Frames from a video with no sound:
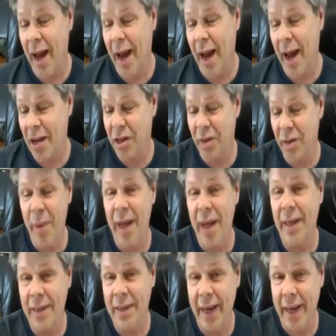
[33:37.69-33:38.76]
I actually
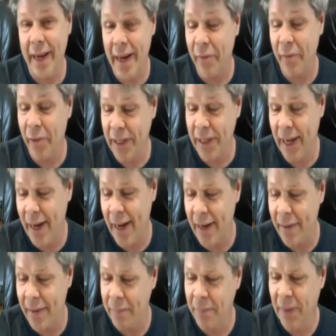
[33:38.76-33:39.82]
meditate every
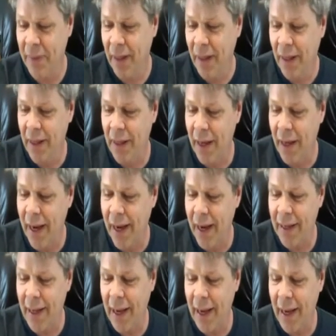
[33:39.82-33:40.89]
day and
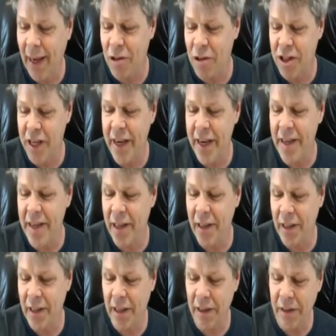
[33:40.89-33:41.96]
I I was
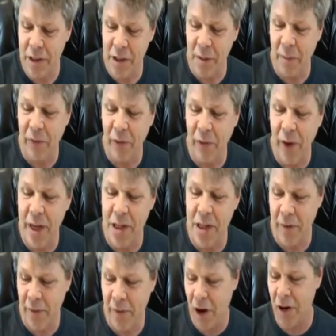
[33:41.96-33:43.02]
teasing uh, some
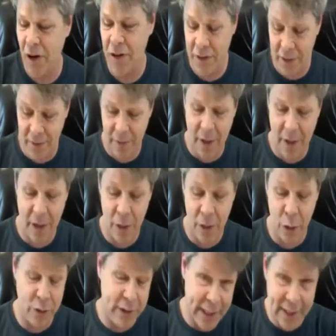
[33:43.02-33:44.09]
friends of ours uh,
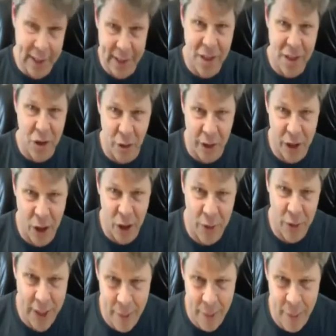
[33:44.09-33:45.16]
who didn't necessarily
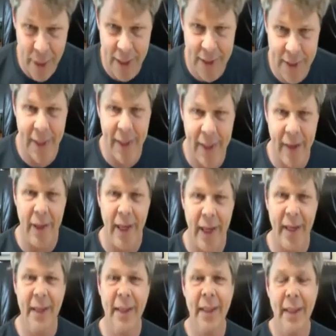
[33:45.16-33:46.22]
know that I meditate every
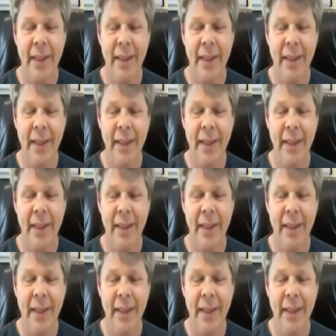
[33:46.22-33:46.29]
day.